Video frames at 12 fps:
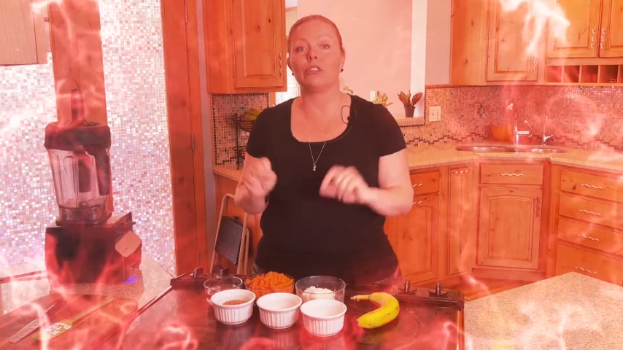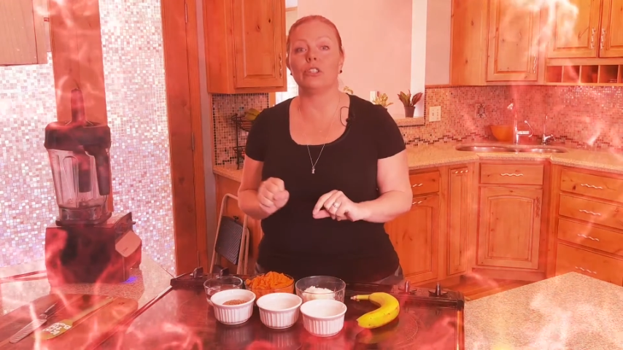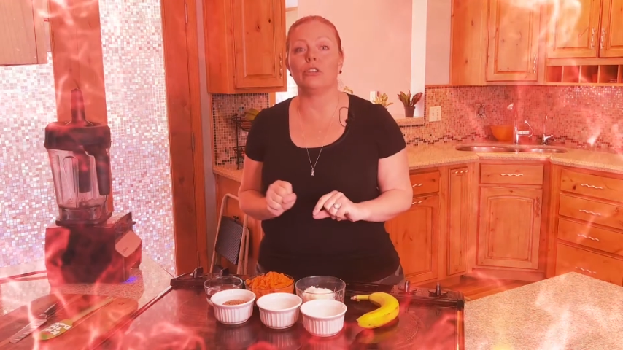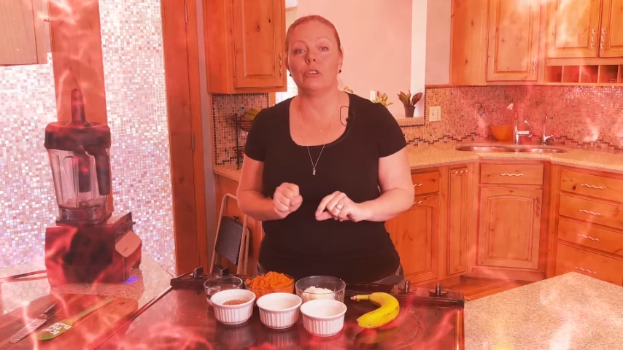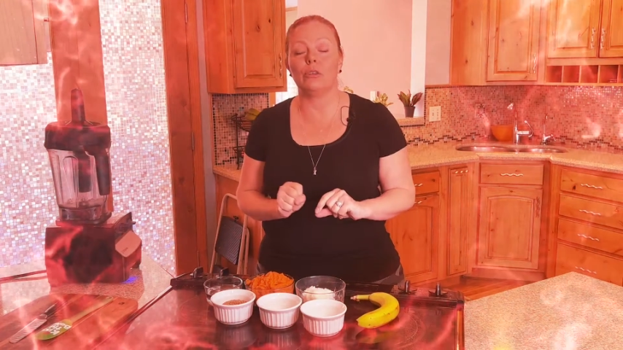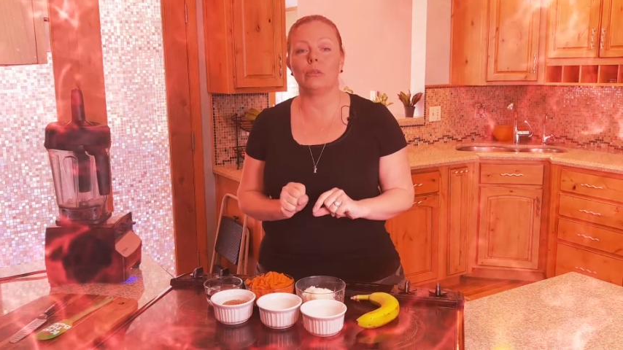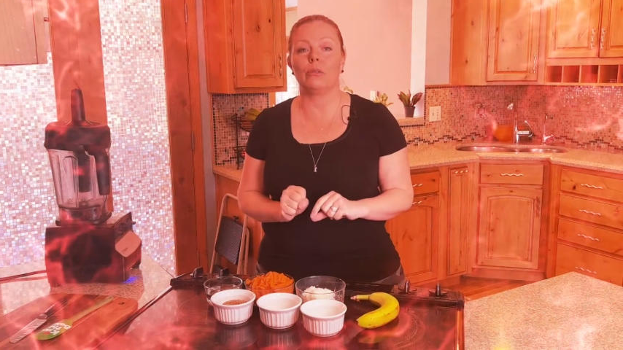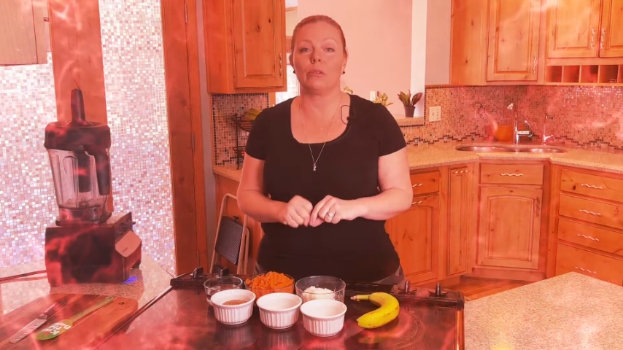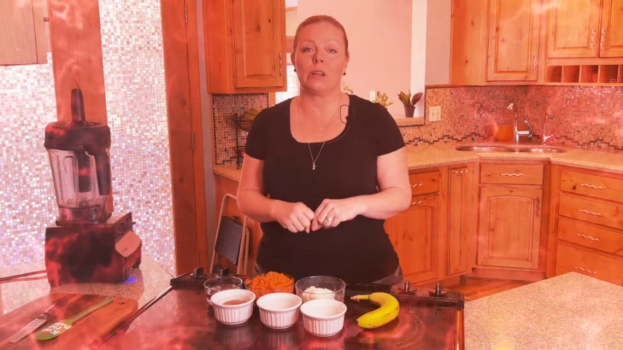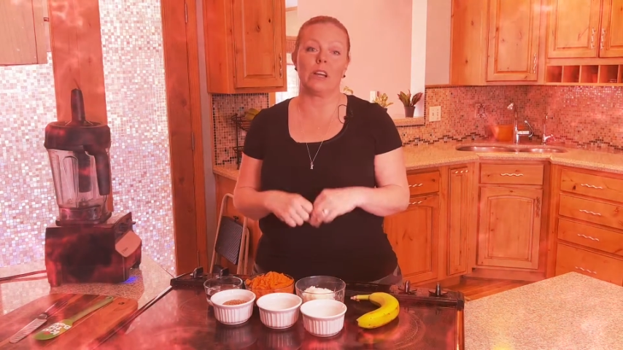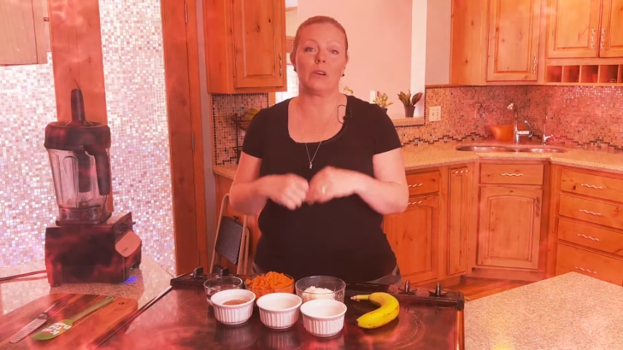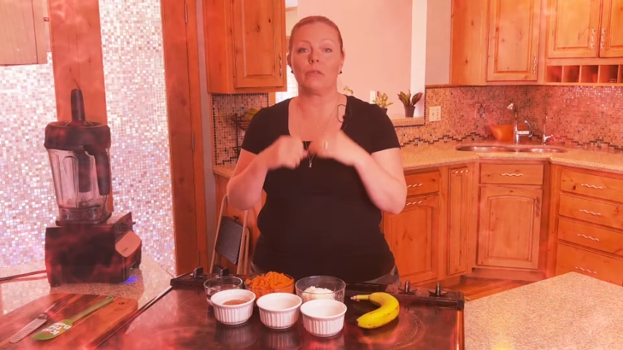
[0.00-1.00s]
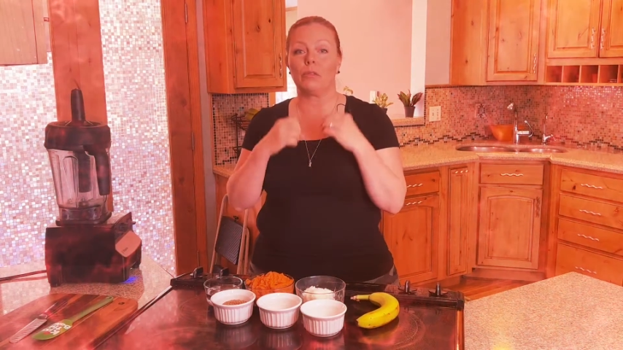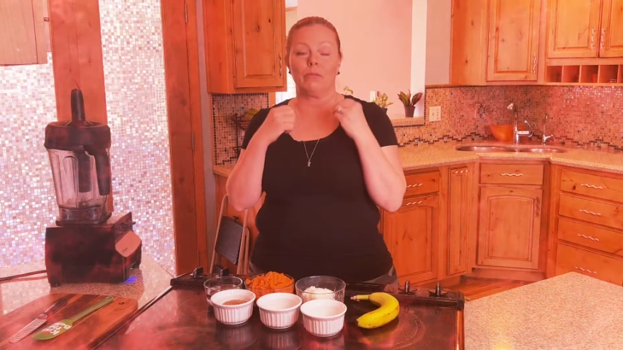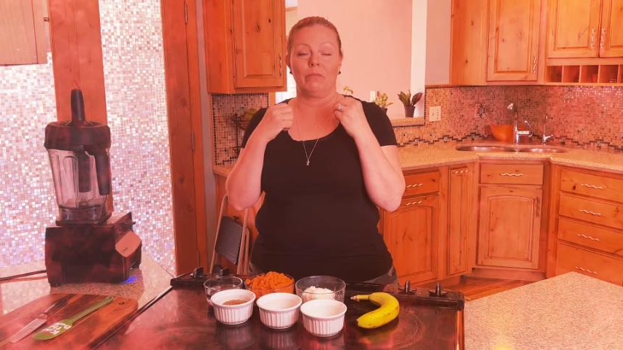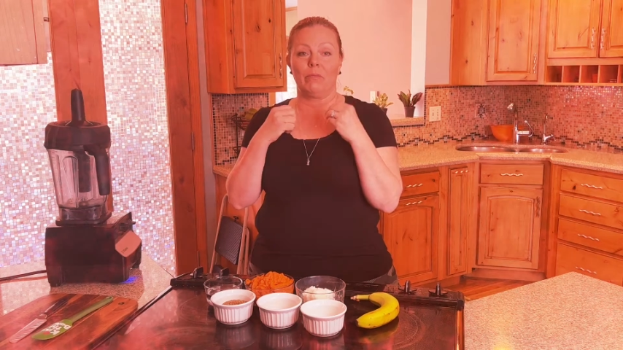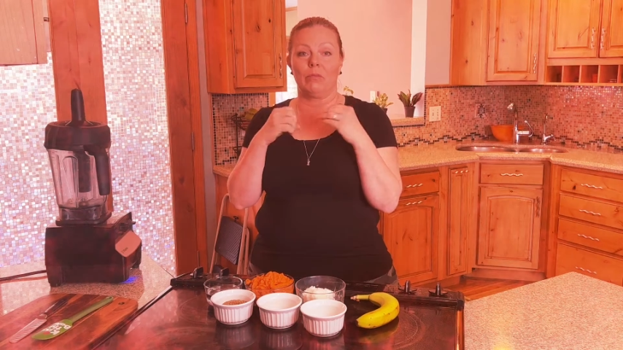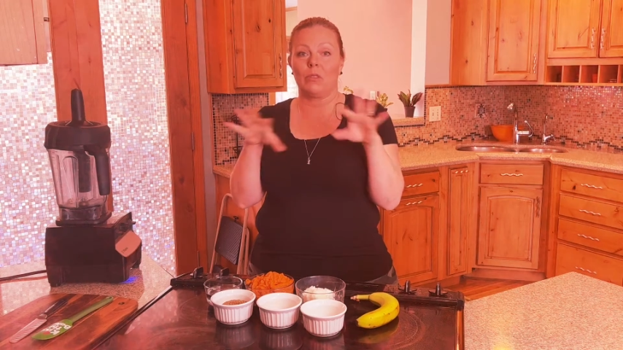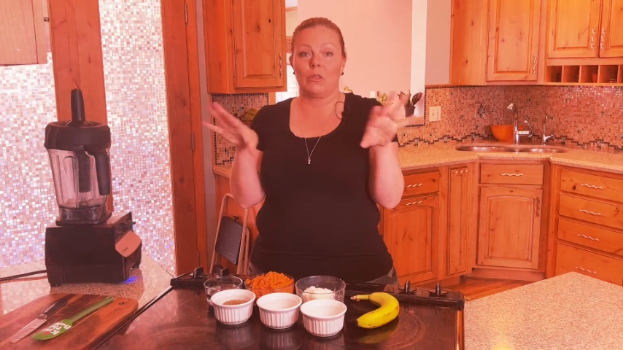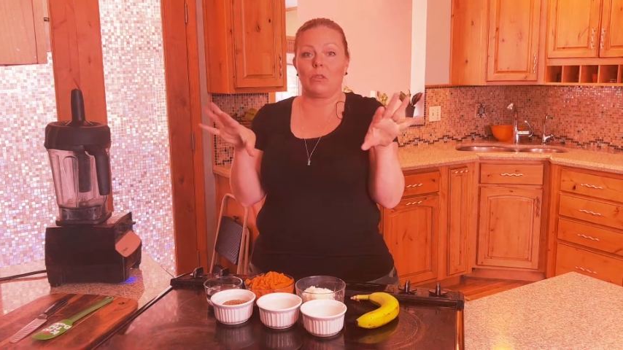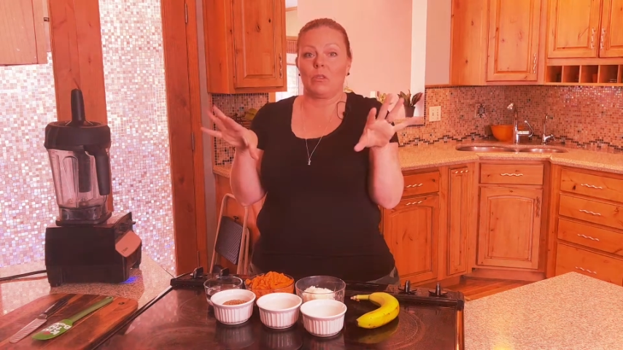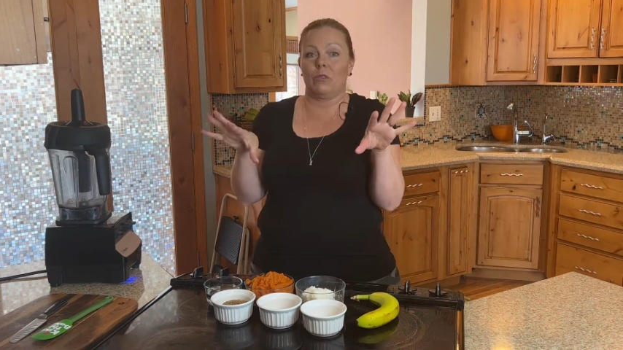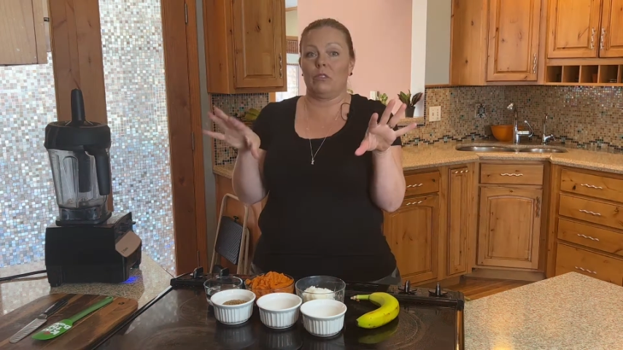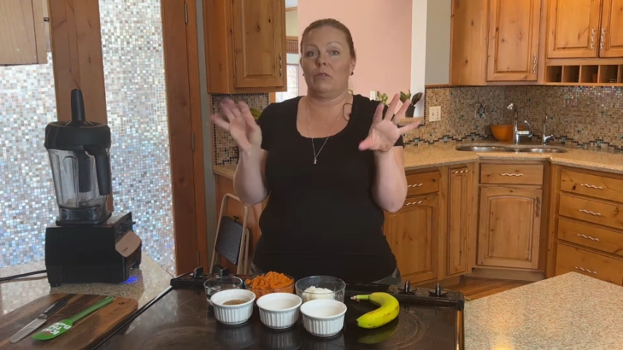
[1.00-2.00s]
to kind of
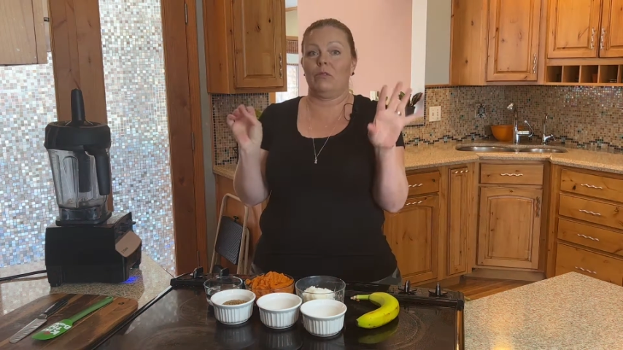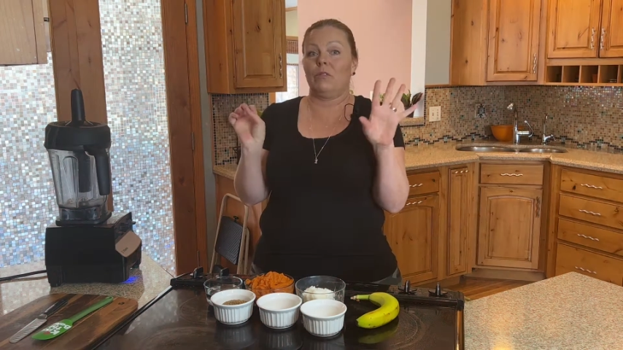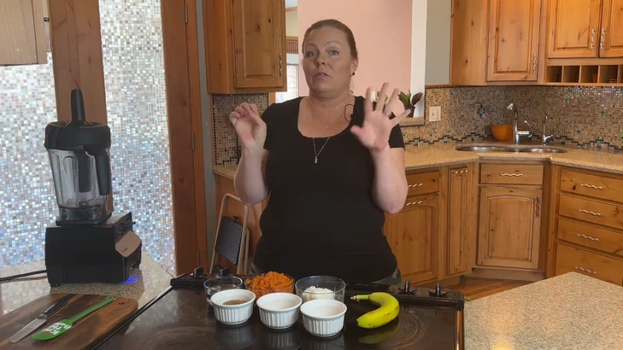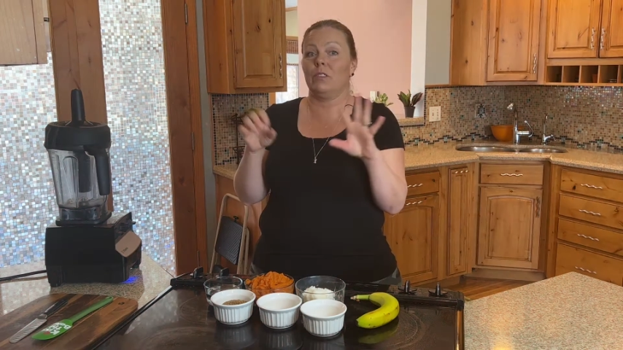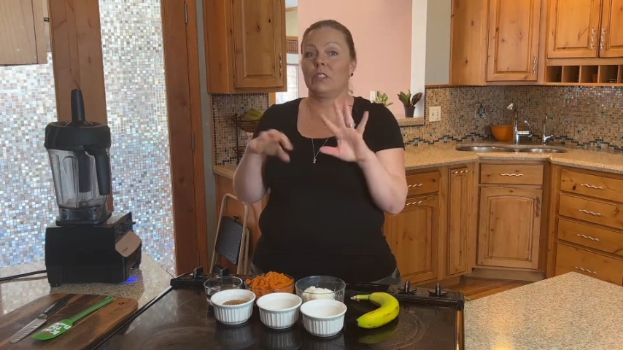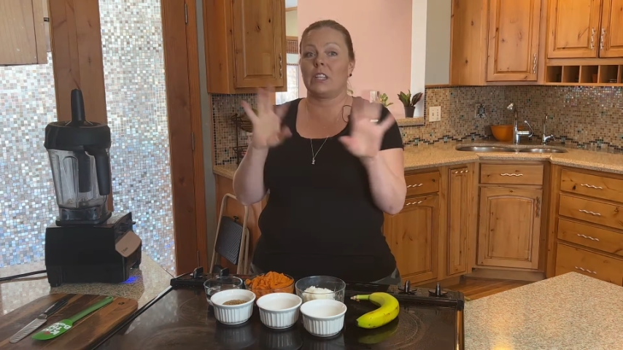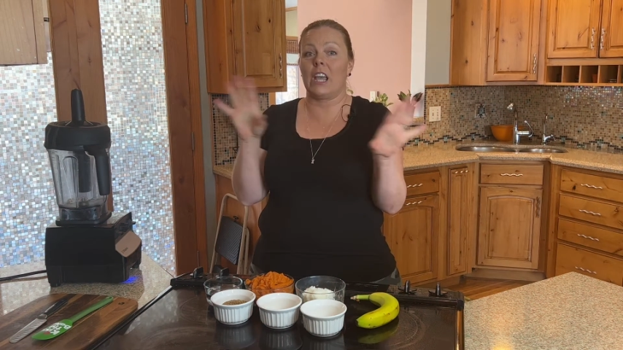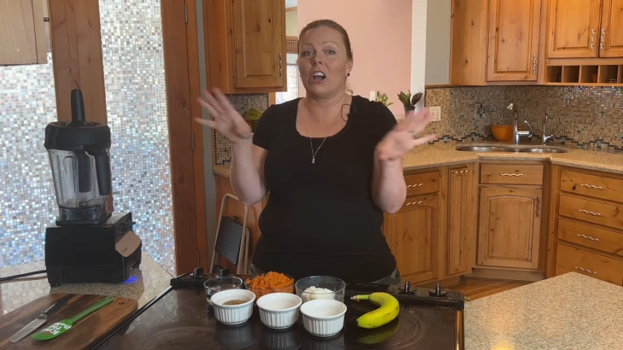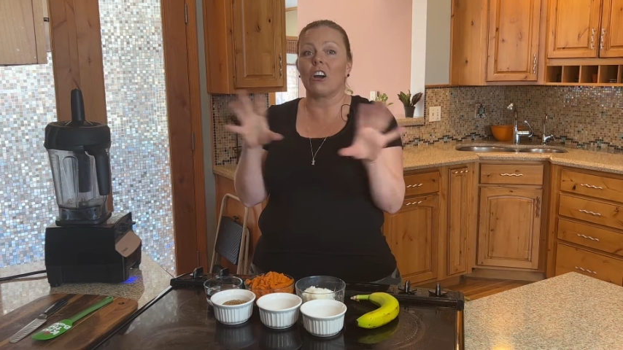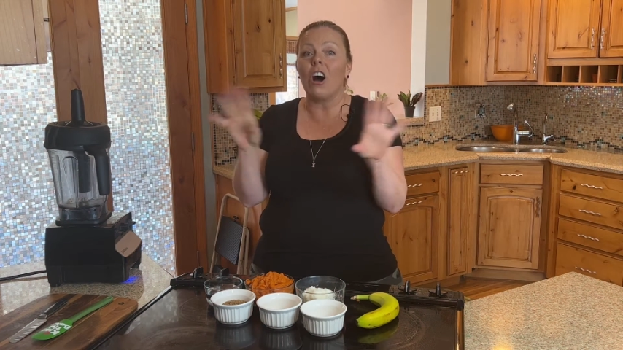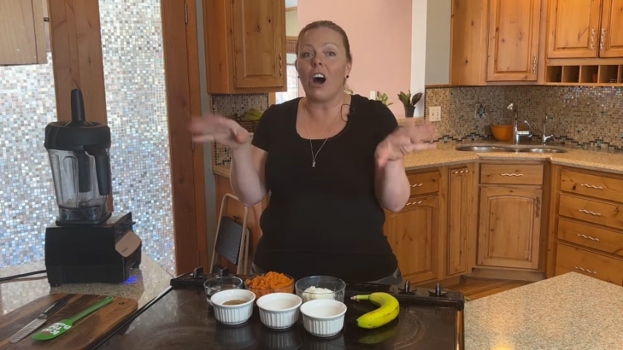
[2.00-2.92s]
scare